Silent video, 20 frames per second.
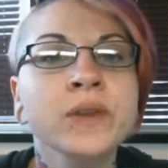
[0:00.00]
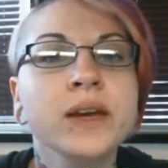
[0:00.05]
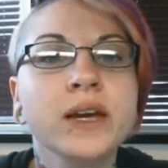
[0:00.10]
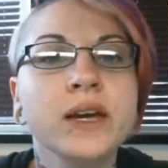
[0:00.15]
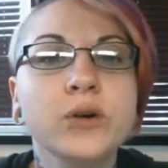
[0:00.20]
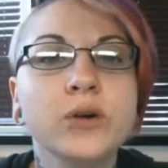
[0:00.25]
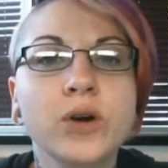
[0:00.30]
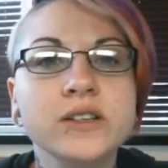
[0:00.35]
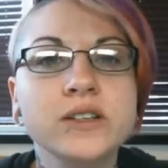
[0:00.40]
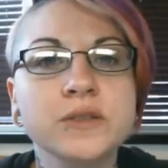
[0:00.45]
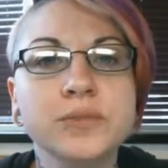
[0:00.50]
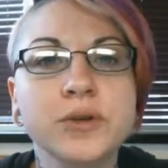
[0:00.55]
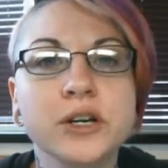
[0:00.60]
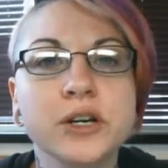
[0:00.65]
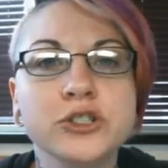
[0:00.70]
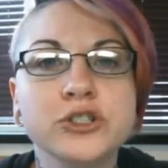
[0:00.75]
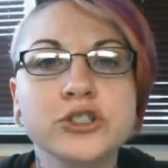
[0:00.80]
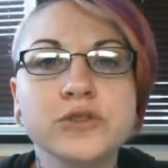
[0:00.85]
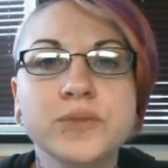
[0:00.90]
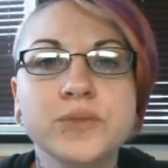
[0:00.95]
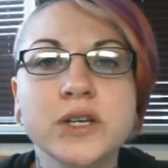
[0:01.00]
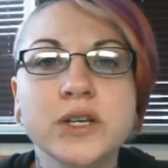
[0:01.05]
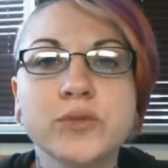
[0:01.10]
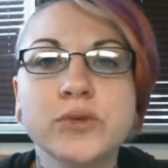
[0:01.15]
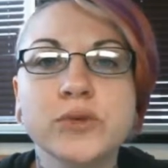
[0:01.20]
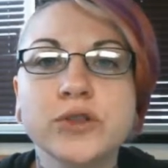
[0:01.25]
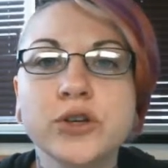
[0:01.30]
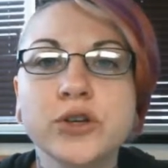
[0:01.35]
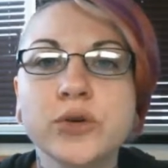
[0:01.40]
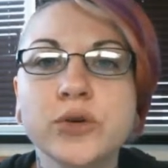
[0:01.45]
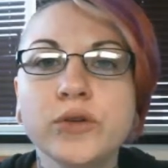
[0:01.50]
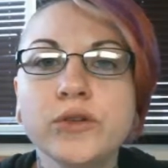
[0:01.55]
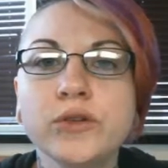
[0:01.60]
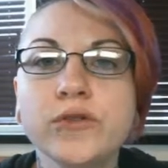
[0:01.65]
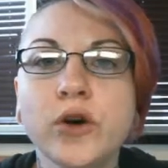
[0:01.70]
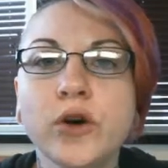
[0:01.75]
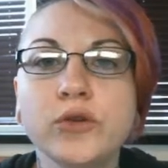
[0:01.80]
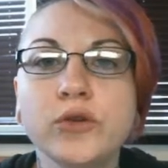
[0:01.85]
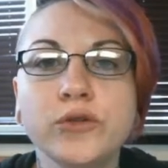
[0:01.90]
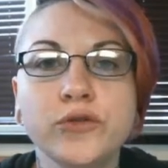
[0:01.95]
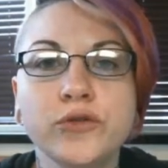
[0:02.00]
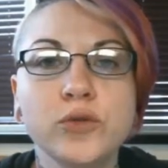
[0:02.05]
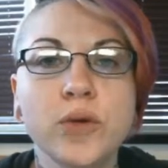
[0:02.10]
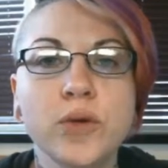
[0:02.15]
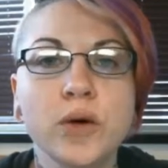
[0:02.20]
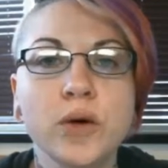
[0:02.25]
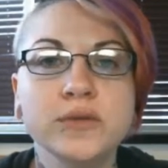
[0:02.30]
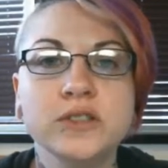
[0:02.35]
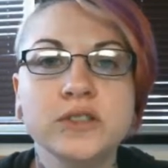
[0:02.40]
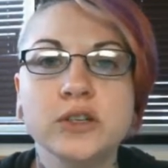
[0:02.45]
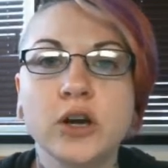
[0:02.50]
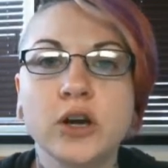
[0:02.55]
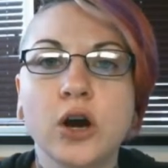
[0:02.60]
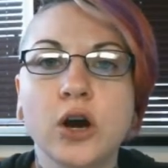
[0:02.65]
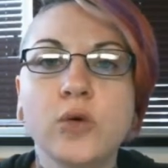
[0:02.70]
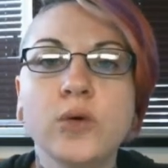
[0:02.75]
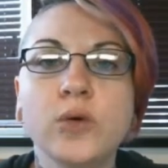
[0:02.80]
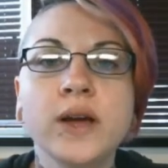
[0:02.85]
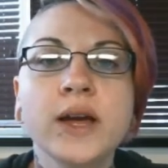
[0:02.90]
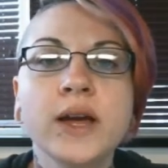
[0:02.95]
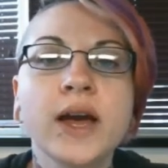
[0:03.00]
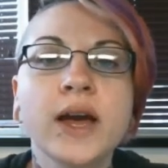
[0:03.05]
It was a pleasure to speak with you on the phone a few moments ago.